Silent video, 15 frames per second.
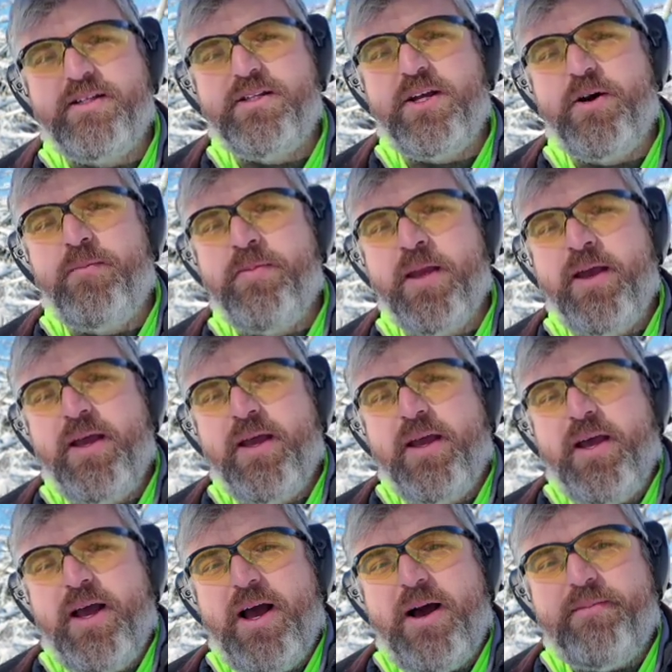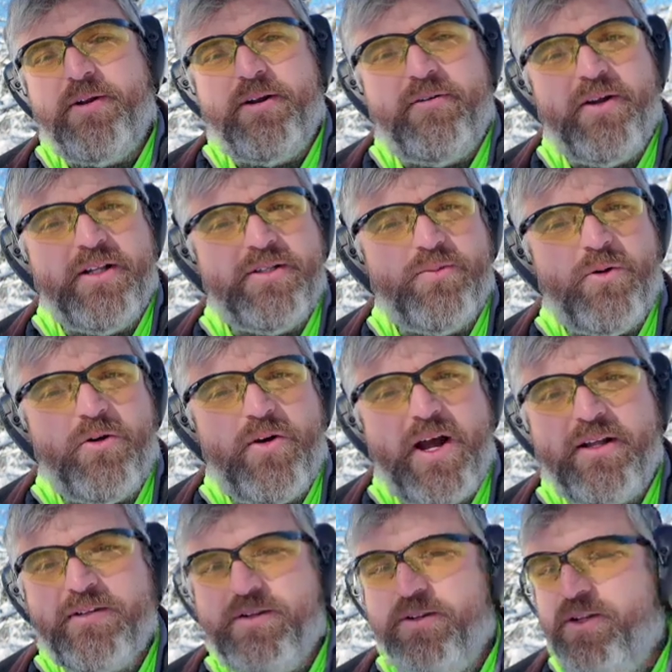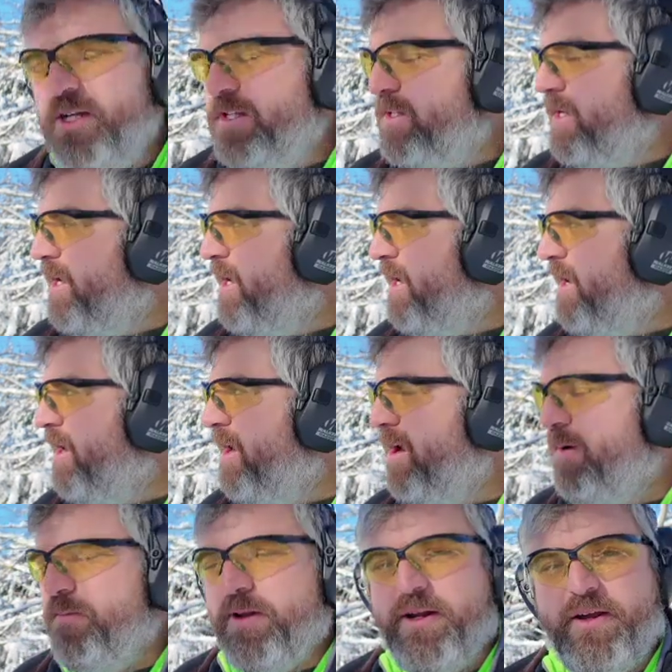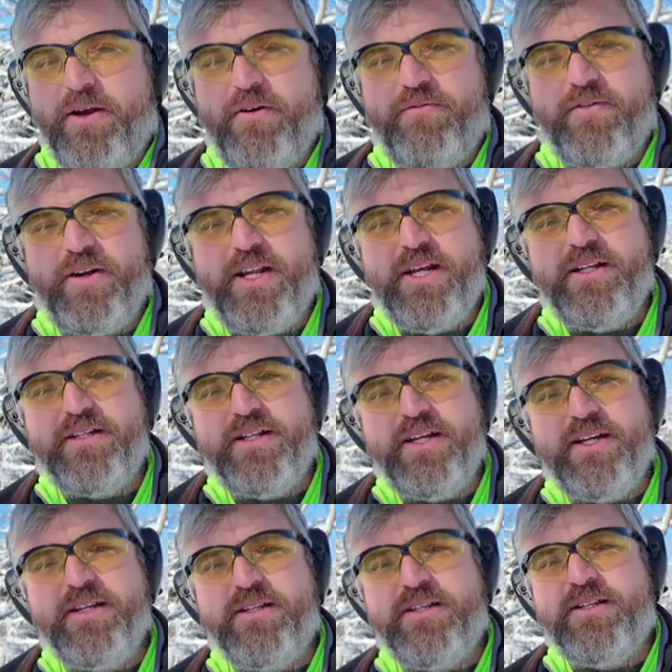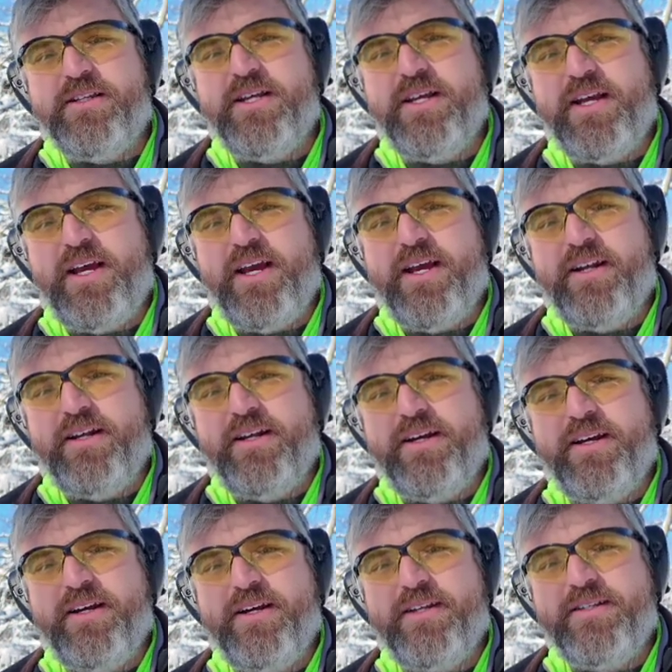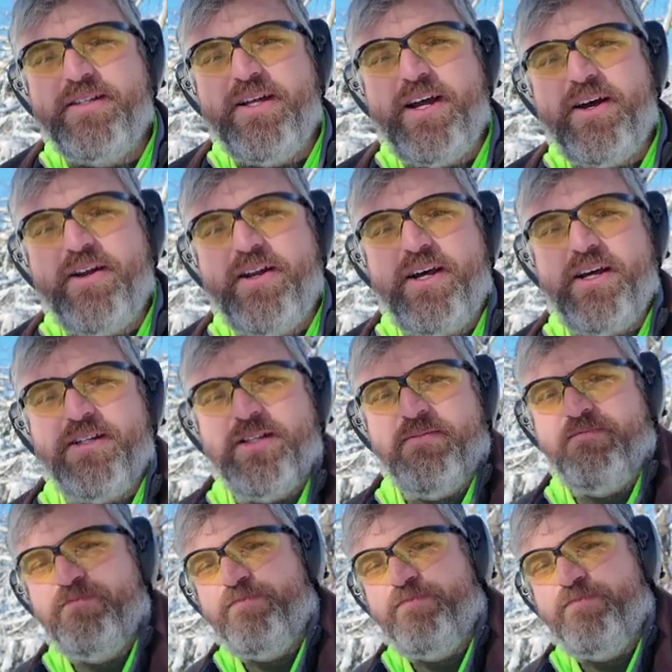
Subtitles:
So I'm going to run some more rounds through this thing. I'm going to go for distance and see how it does.